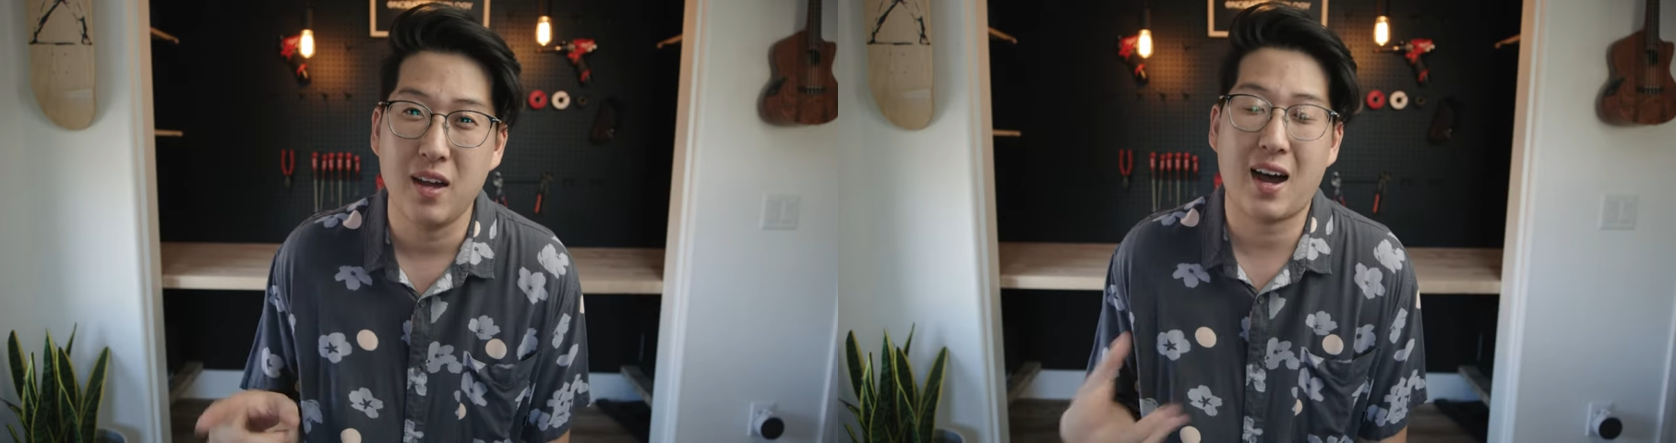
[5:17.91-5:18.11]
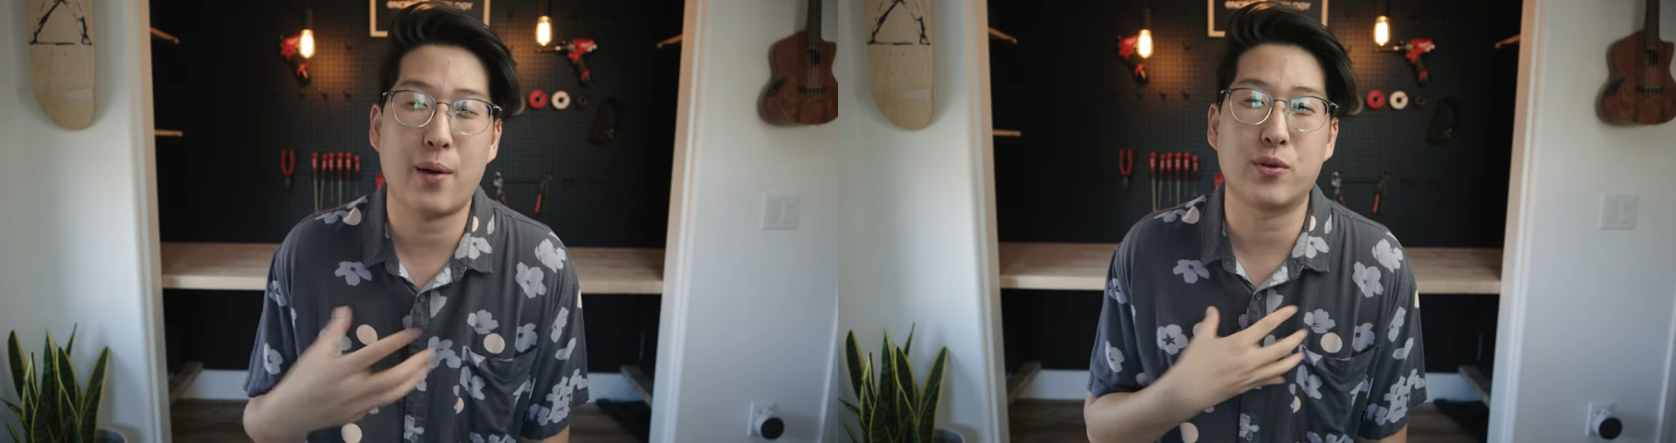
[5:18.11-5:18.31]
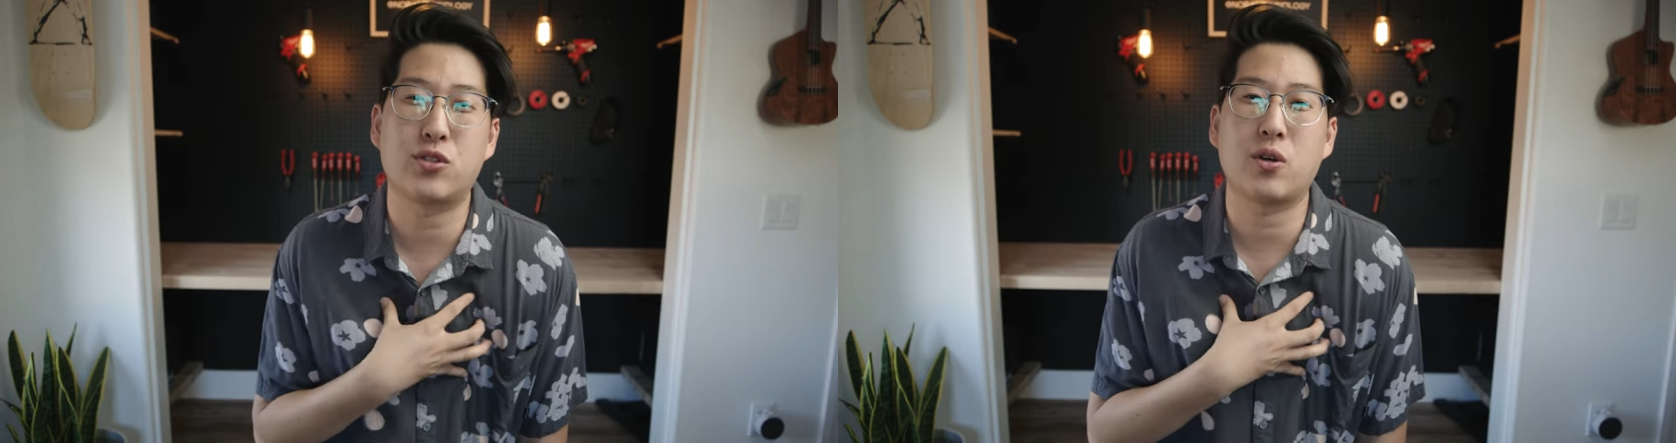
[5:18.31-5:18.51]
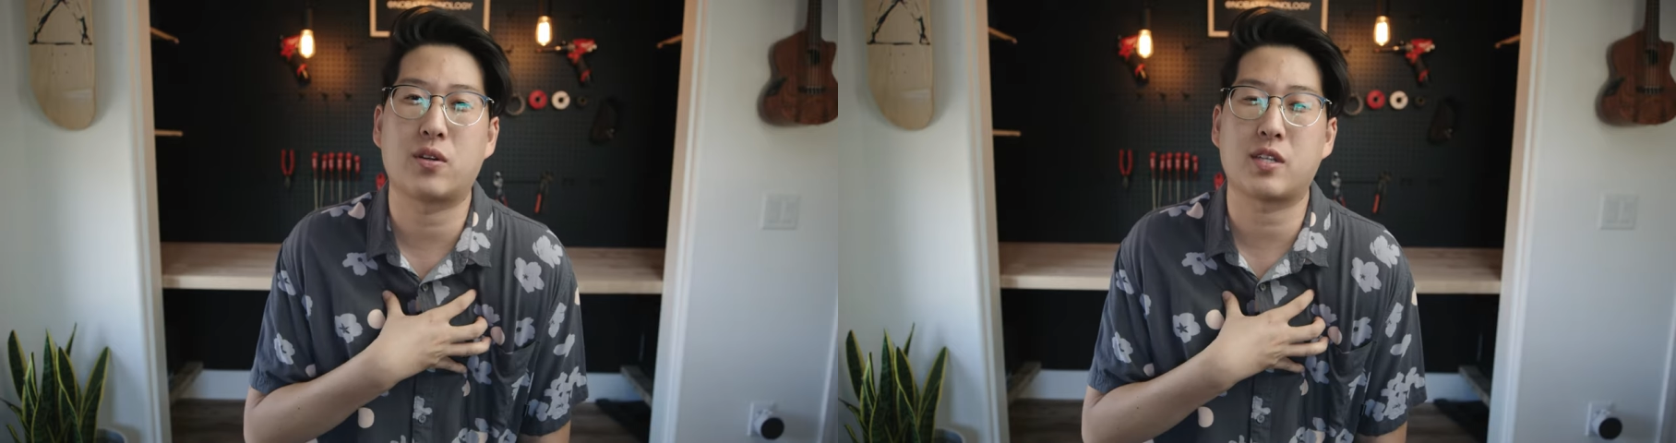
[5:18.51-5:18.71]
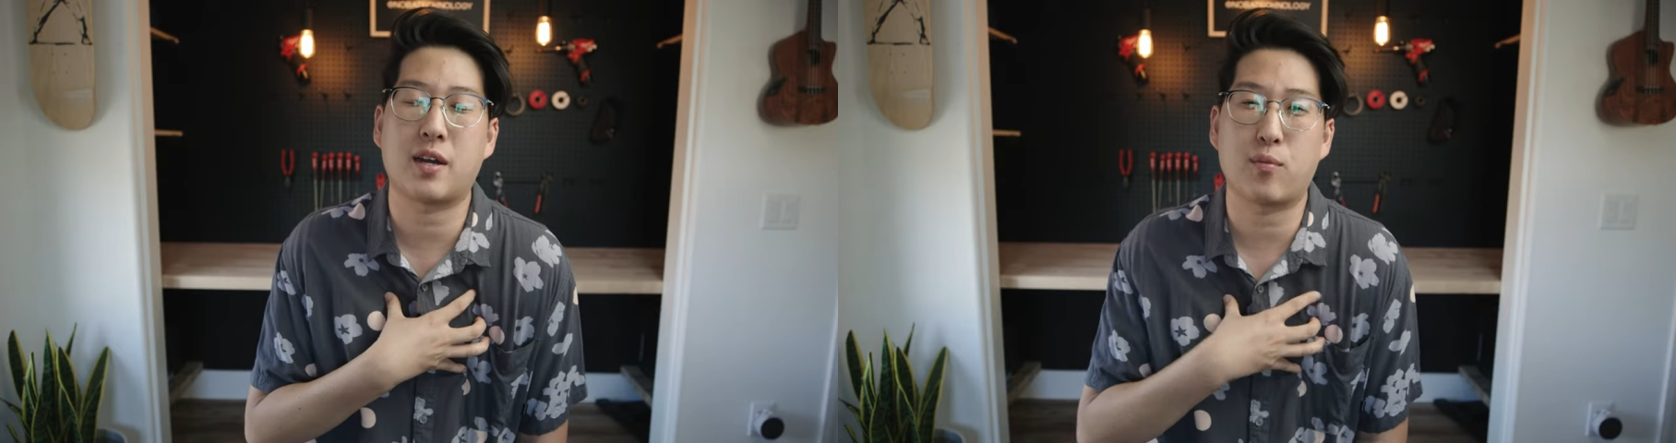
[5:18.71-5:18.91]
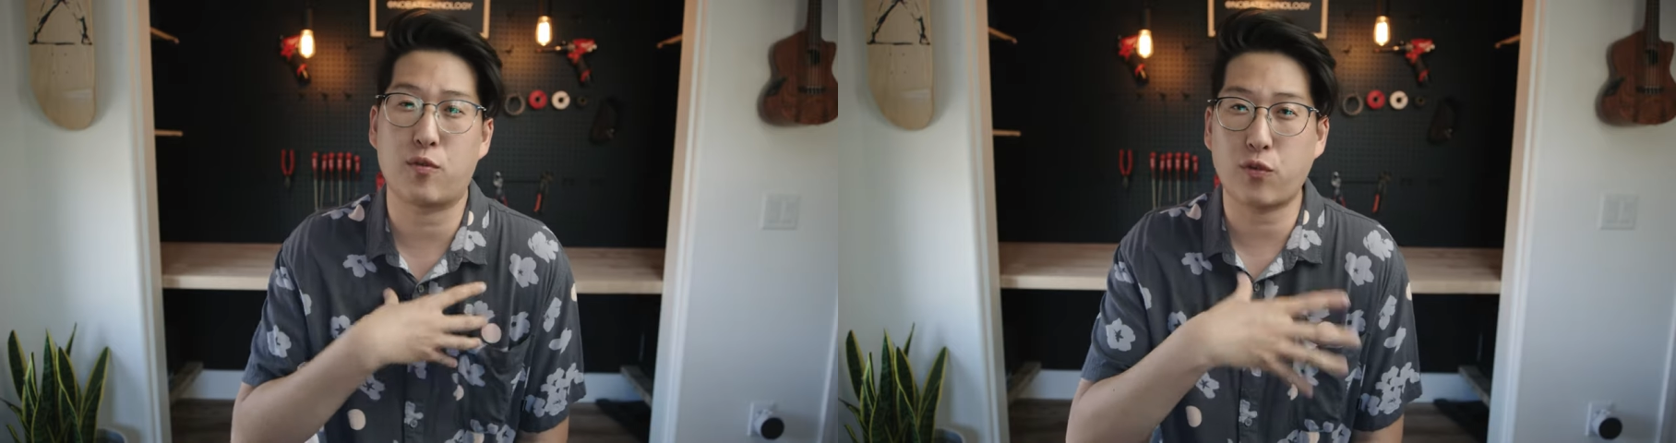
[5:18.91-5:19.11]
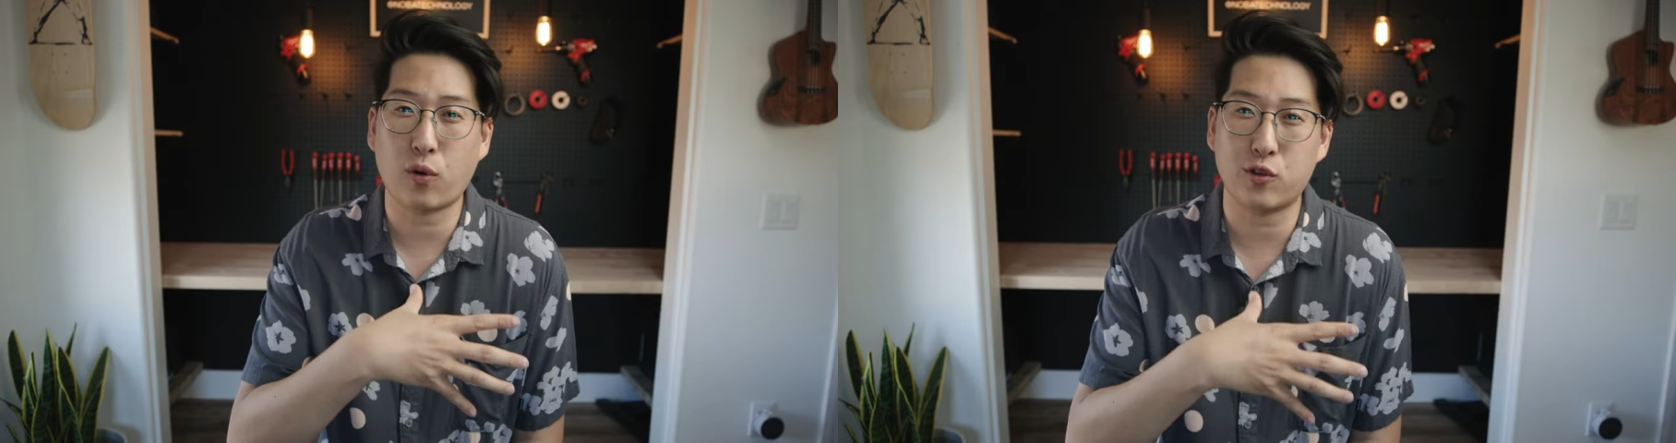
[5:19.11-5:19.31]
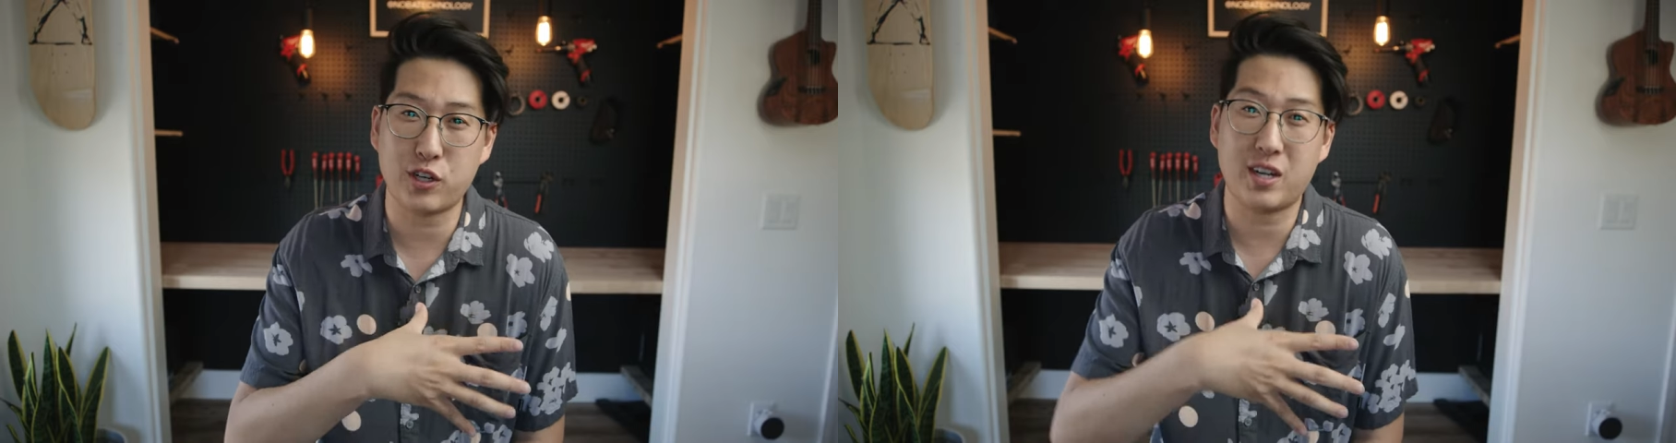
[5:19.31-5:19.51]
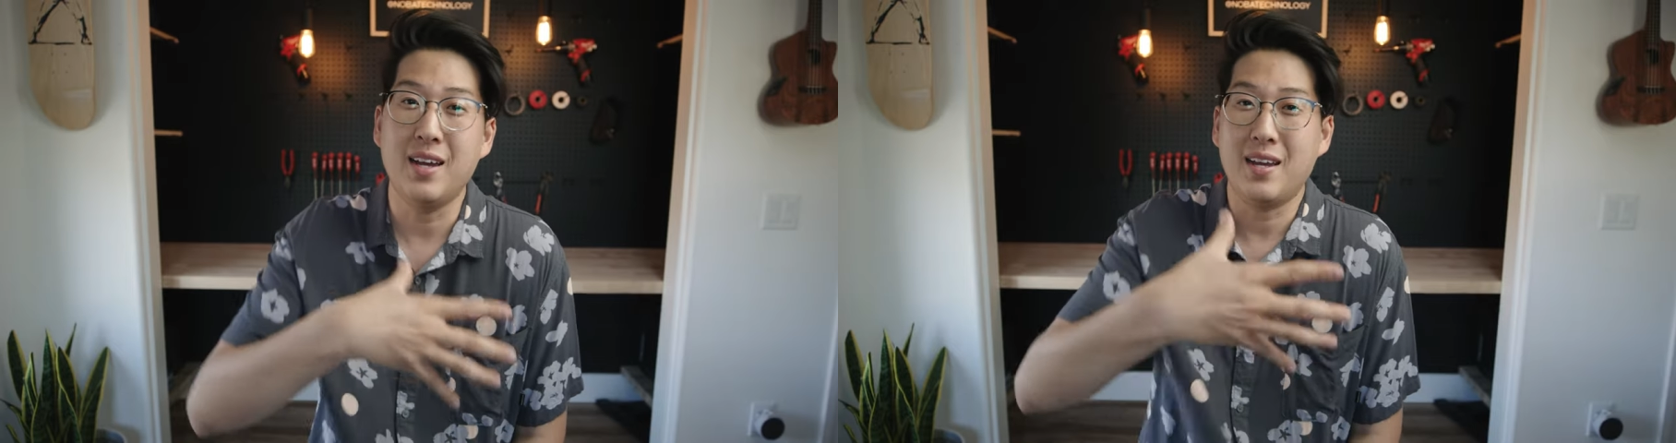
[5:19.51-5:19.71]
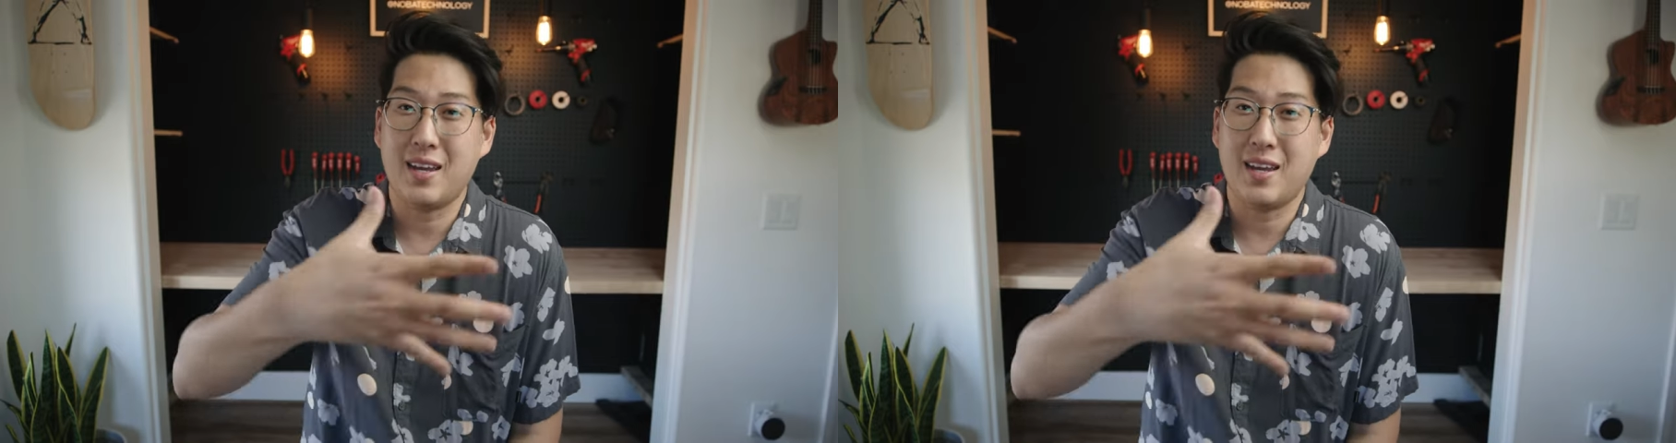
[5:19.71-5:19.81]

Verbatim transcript: I was so excited when 4G